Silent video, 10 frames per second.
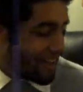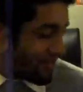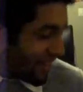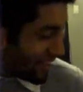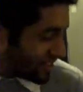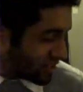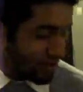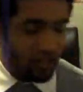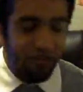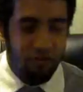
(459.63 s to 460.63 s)
things,
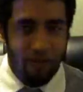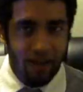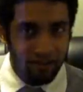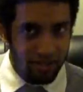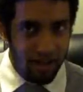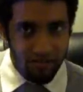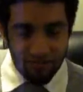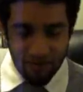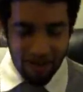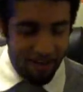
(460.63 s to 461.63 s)
especially for Meg stuff,
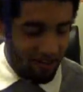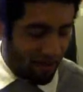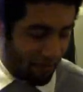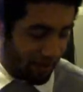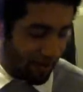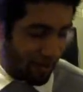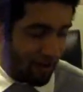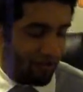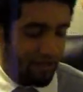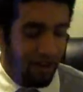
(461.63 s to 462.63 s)
but I mean,
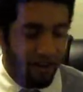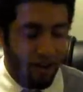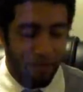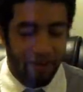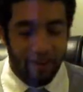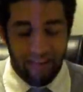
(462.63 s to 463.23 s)
here and there, I mean,